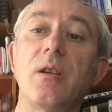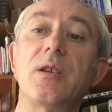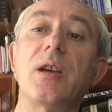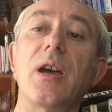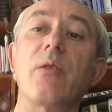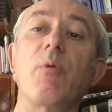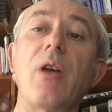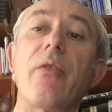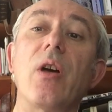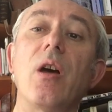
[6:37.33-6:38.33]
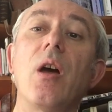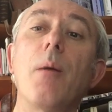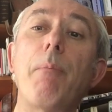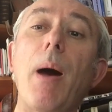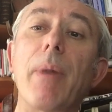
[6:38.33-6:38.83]
together with other
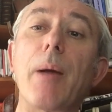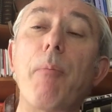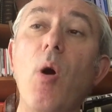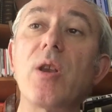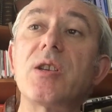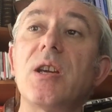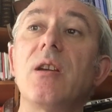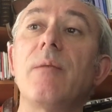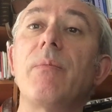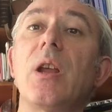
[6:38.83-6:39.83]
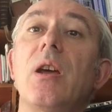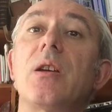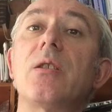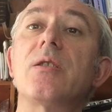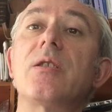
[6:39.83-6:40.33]
public policy
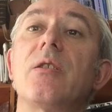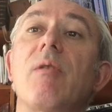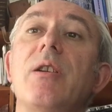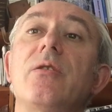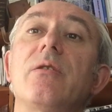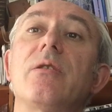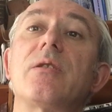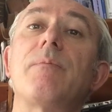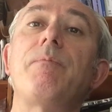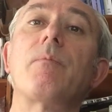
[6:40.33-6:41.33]
considerations.